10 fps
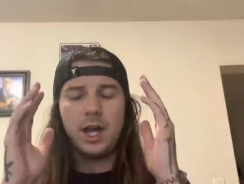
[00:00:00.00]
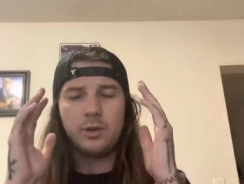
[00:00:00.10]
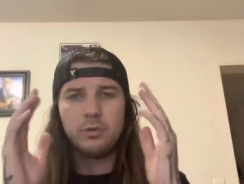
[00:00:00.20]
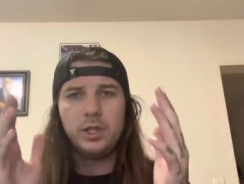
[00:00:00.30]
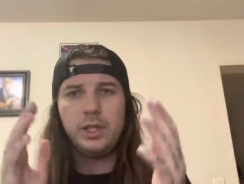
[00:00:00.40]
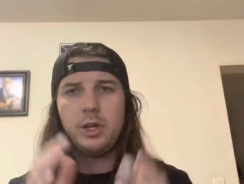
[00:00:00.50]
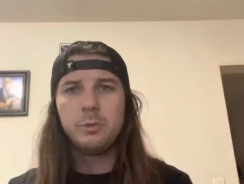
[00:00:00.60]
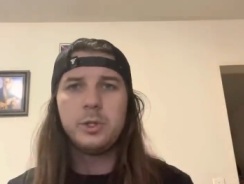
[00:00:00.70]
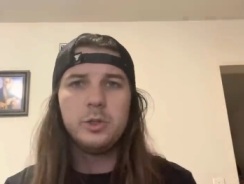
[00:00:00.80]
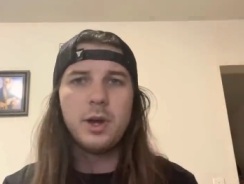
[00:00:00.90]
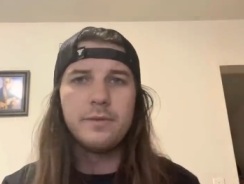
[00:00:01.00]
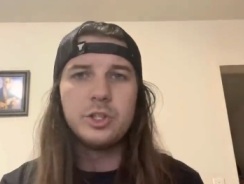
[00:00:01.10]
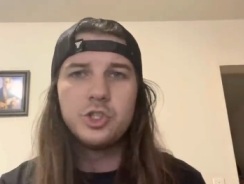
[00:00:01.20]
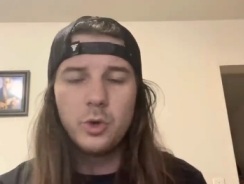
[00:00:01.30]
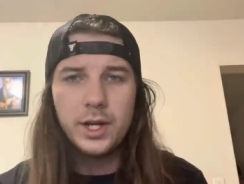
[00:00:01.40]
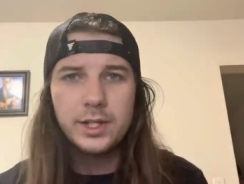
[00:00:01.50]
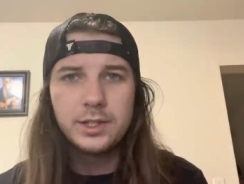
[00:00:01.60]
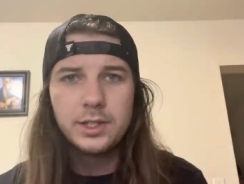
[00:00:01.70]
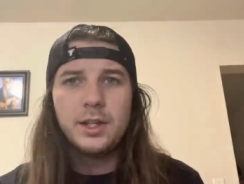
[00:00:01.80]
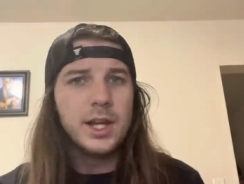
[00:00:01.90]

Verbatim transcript: I really hope that you have enjoyed it.